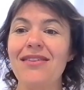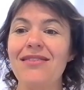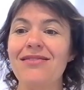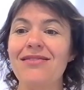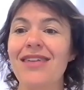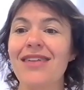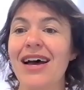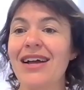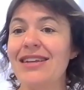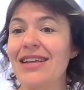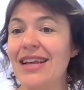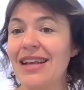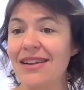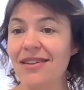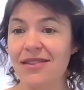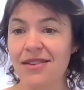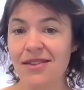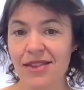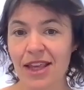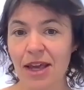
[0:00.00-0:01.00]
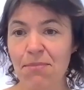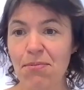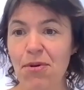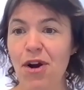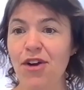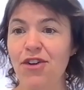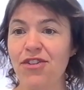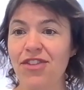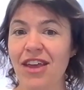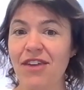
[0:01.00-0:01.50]
That isn't the
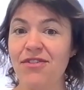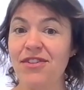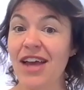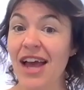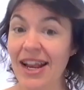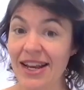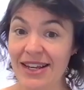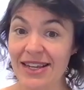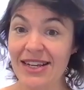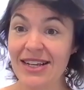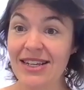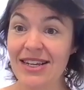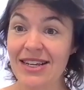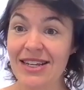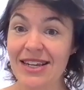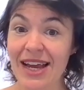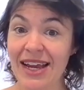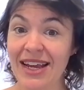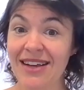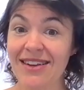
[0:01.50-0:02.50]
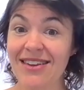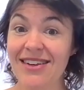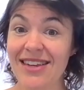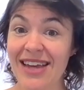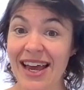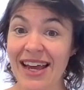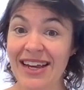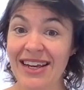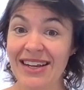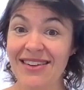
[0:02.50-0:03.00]
approach they've tended to take to
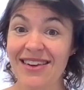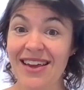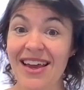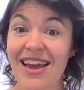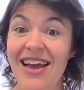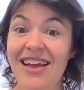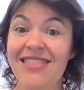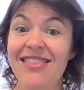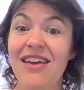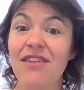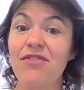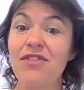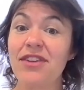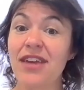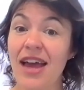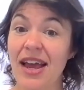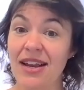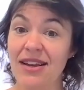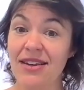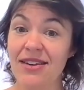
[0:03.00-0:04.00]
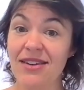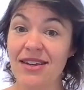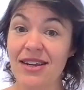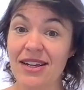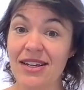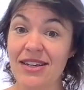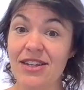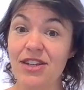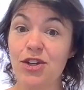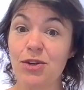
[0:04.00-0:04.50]
date. They've
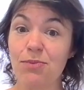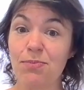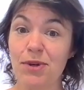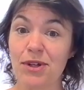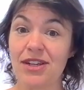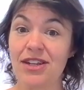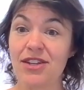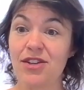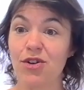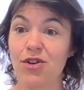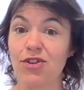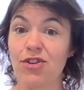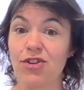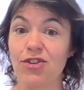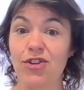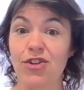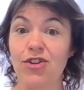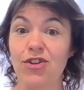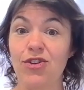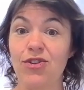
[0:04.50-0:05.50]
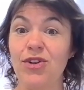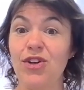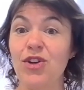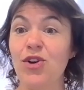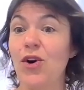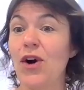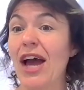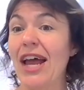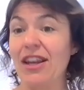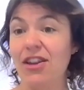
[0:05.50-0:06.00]
tended to put it onto
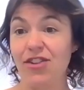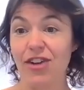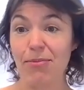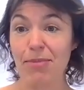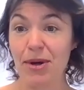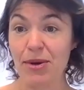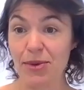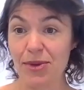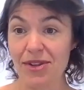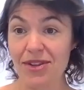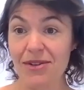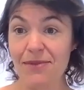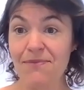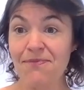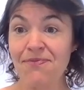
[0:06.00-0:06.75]
your energy bills.